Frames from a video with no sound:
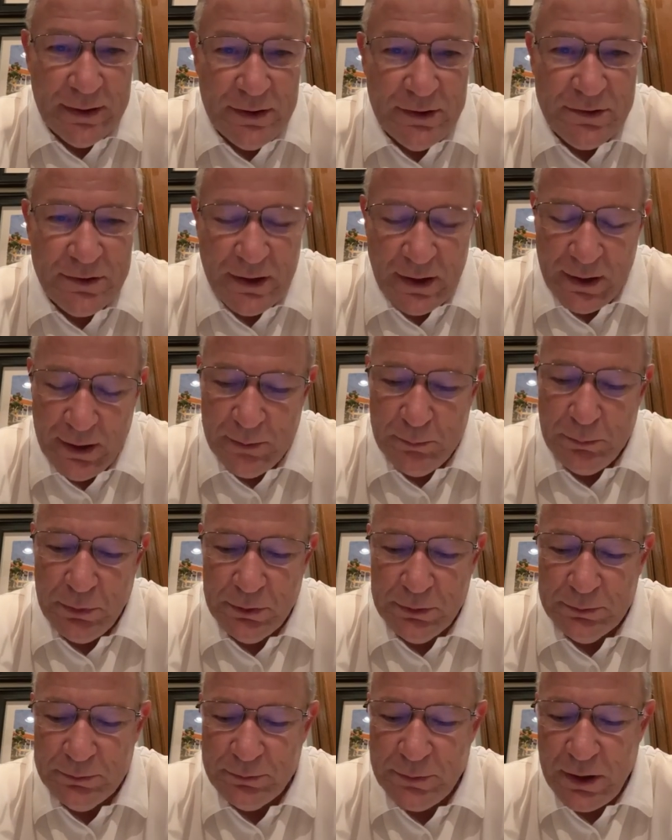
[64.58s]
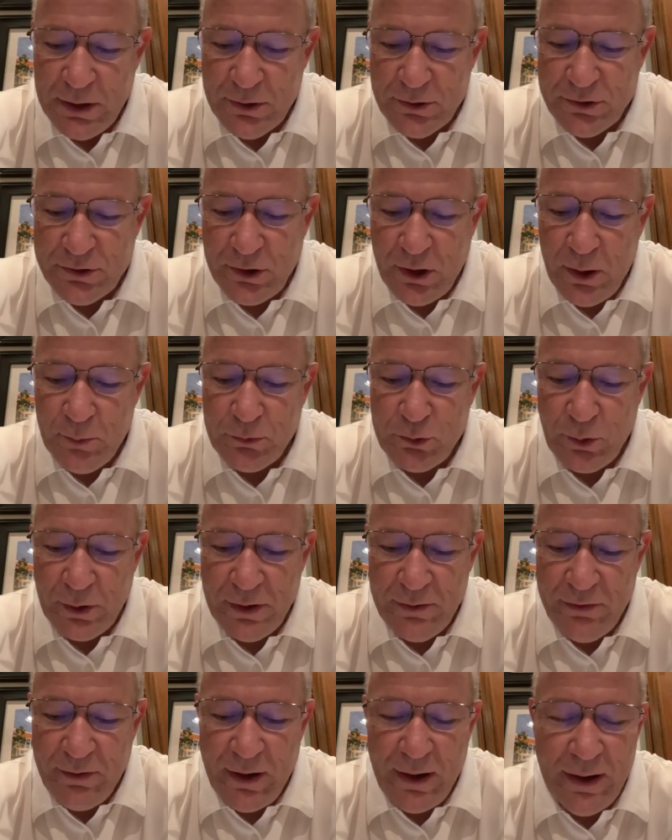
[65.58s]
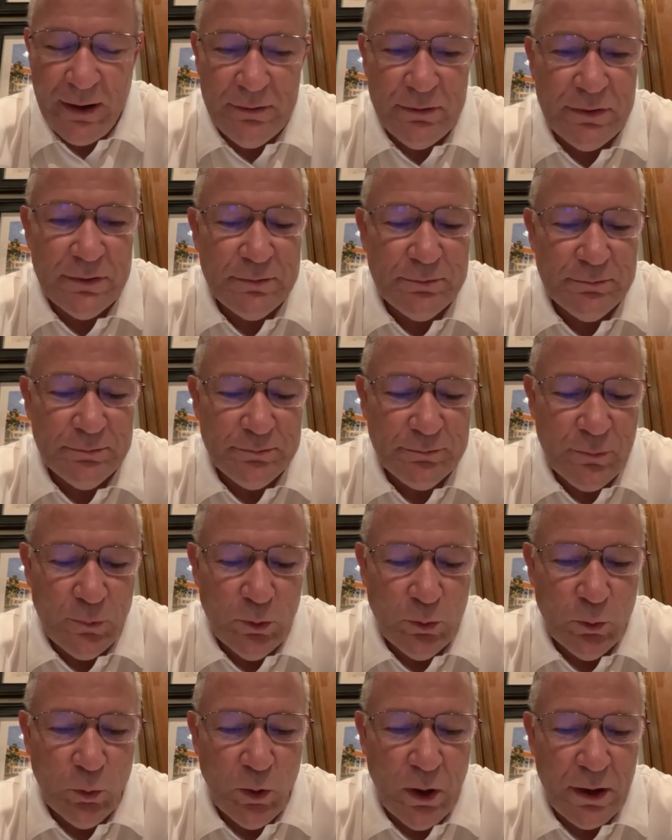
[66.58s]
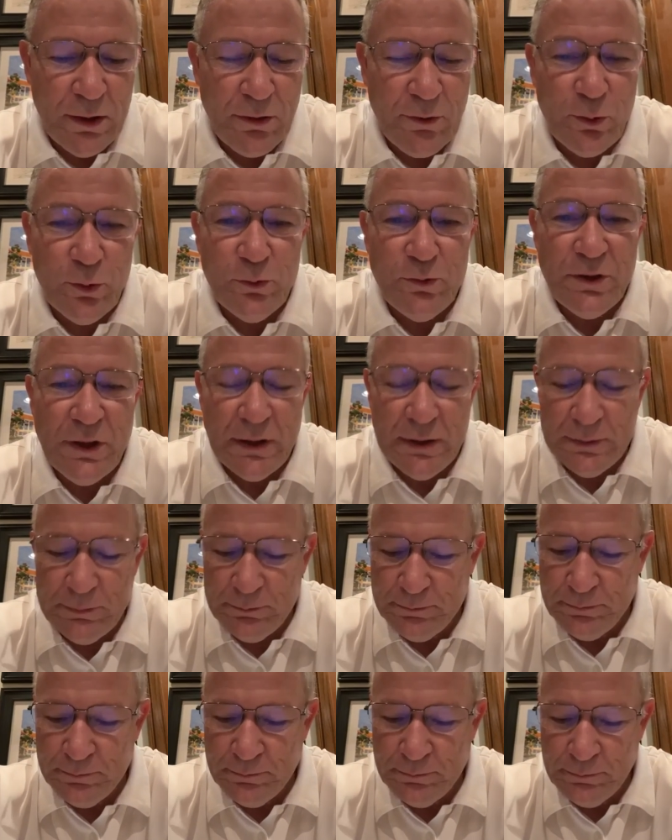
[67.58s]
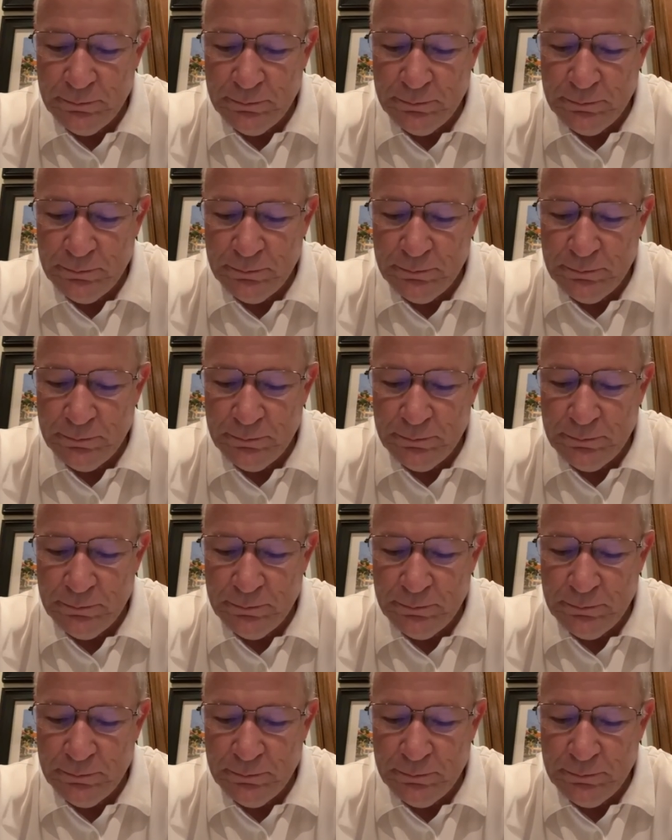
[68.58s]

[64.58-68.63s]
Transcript: leads the humble. Here's Psalm 25, 1 through 10.